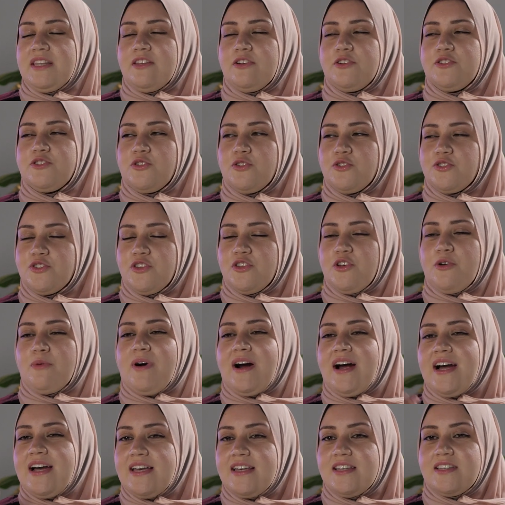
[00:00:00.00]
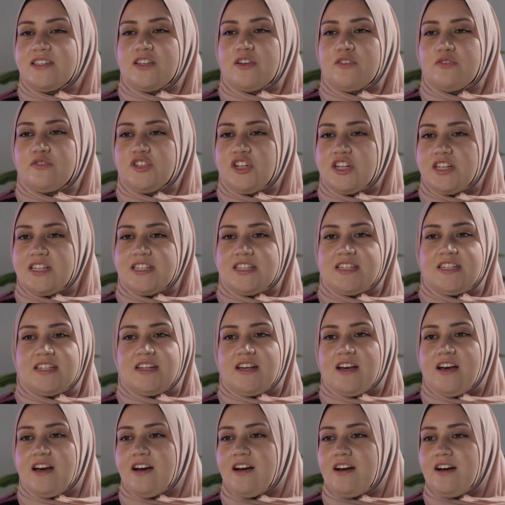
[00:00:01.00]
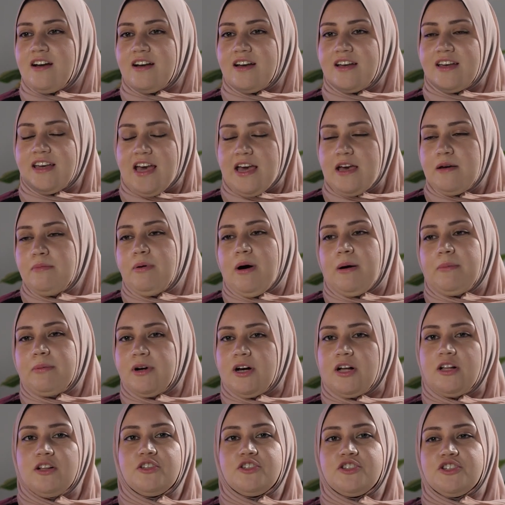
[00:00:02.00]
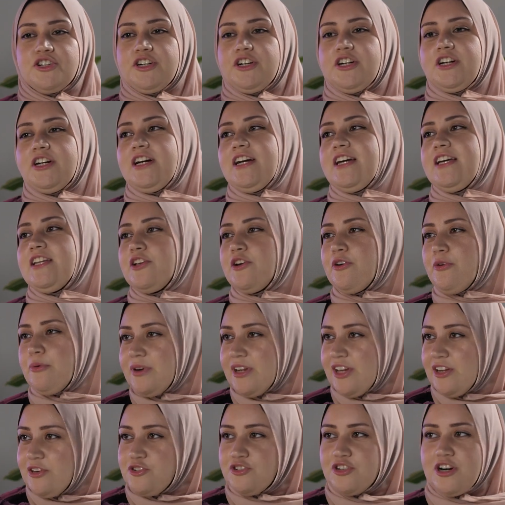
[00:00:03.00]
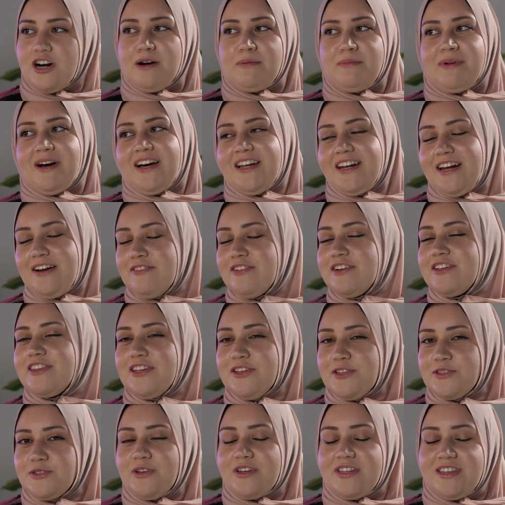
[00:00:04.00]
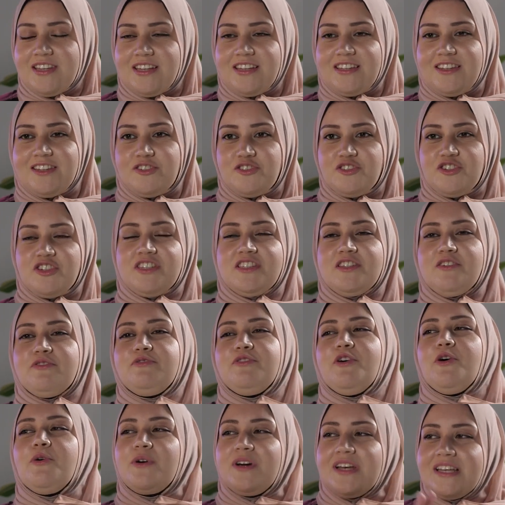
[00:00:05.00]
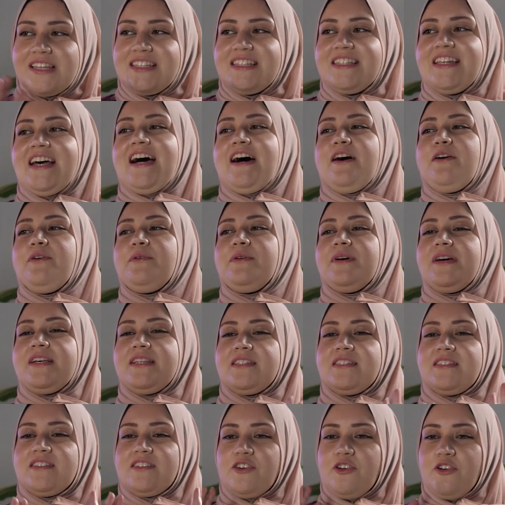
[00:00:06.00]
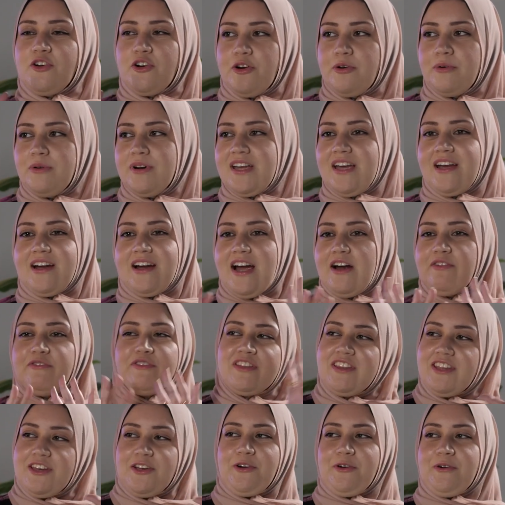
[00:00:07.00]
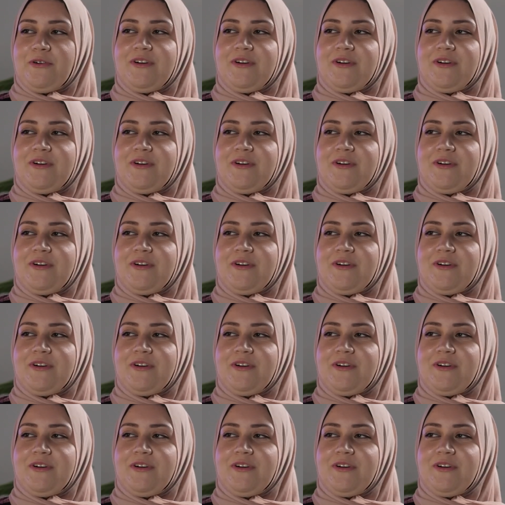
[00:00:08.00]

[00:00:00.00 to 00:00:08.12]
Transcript: I mean, there's also the rise of just K-pop culture and Korean drama and everything. So I think there's just the focus now is Korea, everything